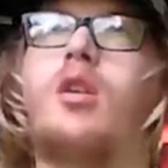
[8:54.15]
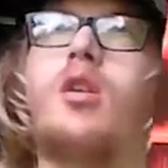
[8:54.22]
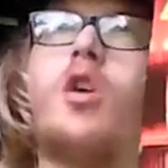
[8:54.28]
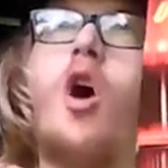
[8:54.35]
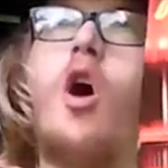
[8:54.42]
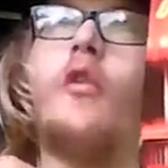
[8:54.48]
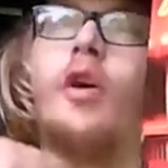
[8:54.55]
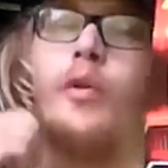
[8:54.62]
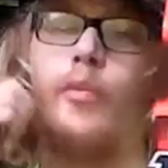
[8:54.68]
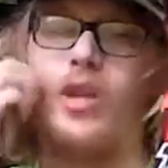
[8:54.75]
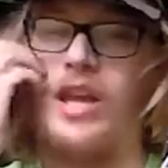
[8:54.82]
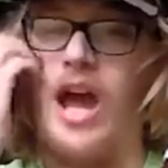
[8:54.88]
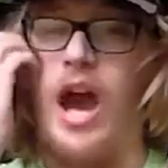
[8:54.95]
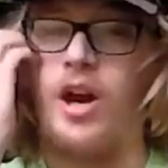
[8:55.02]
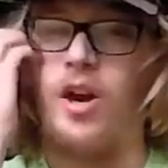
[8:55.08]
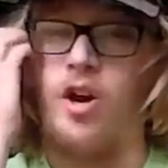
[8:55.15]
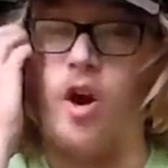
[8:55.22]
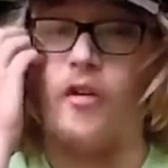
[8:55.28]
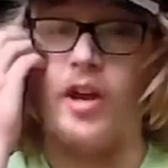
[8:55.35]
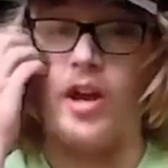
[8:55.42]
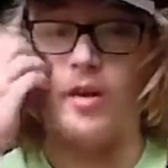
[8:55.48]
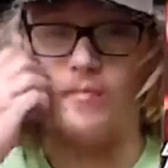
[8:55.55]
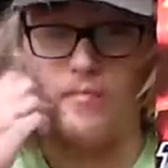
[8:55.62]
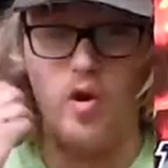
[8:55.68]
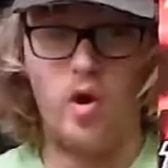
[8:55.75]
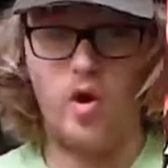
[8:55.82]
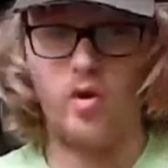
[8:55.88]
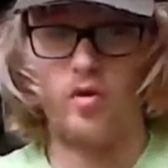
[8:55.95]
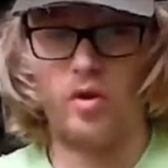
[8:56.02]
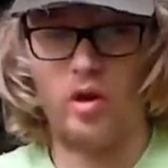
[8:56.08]
calling it a
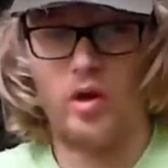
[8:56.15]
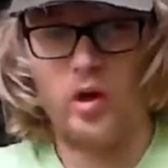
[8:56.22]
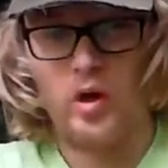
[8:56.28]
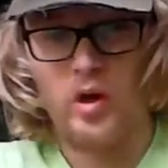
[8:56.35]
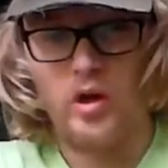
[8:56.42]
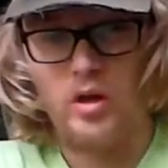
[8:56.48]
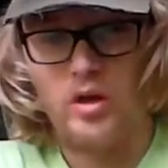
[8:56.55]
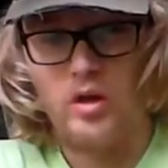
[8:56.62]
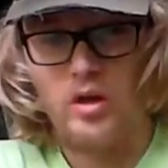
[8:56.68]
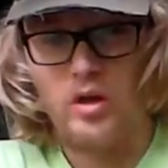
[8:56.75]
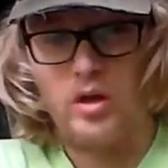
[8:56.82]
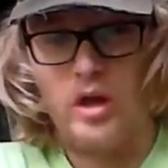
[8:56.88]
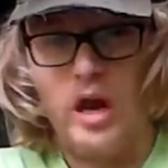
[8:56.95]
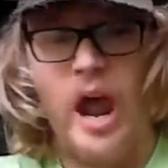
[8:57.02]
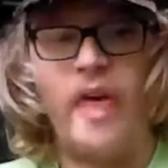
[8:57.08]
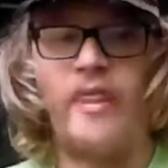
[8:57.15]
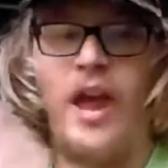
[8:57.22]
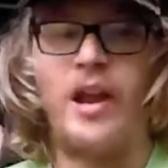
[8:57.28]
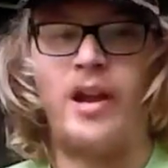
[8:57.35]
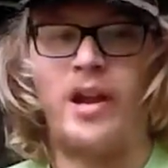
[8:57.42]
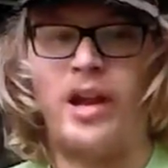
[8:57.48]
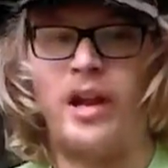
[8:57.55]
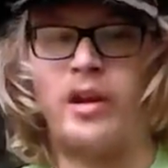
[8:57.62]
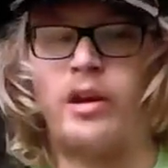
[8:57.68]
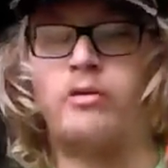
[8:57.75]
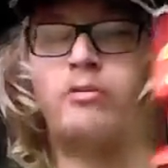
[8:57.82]
murderer. And then she is